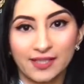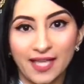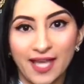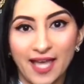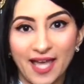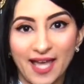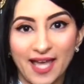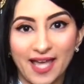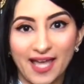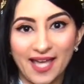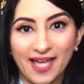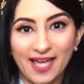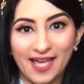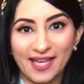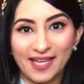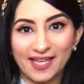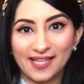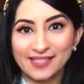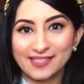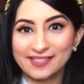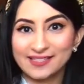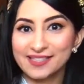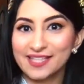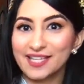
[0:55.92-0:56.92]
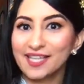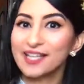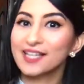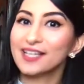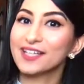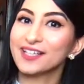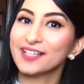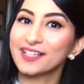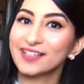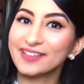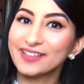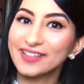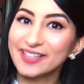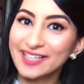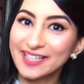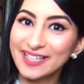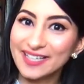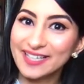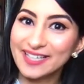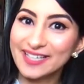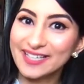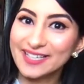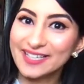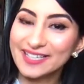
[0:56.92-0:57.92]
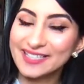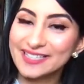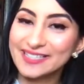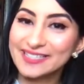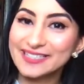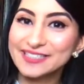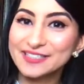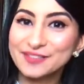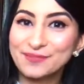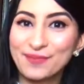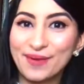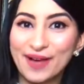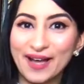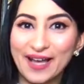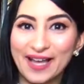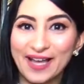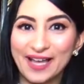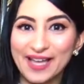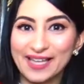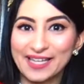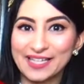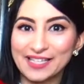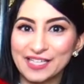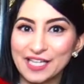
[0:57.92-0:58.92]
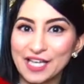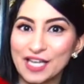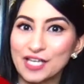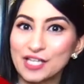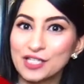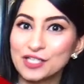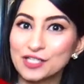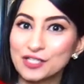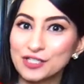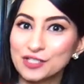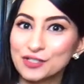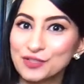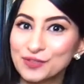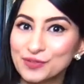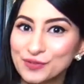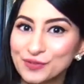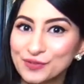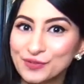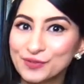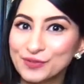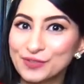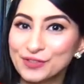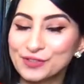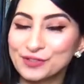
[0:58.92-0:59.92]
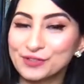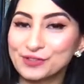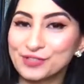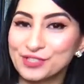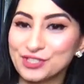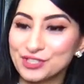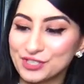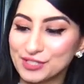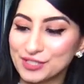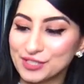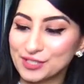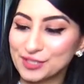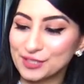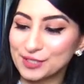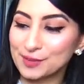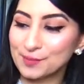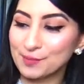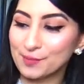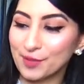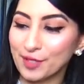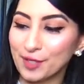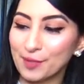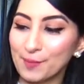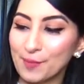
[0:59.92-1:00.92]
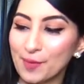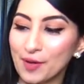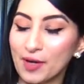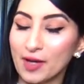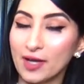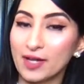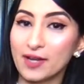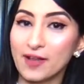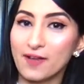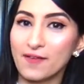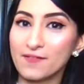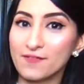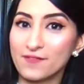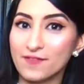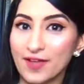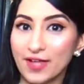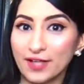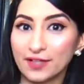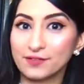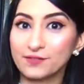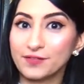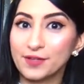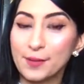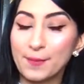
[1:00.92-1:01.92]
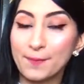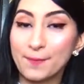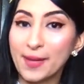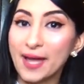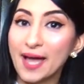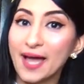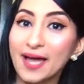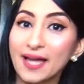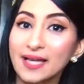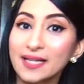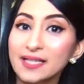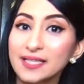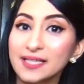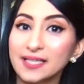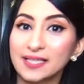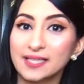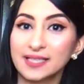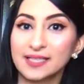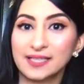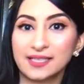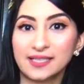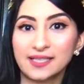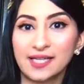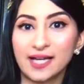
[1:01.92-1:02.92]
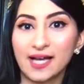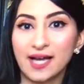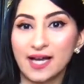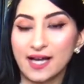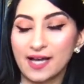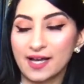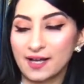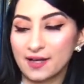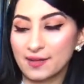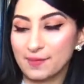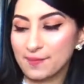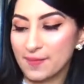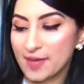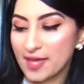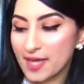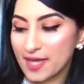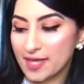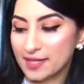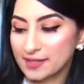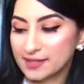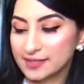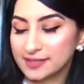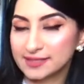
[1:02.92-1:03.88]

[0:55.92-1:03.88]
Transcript: And here it is, my new Gucci Marmont Velvet bag. And the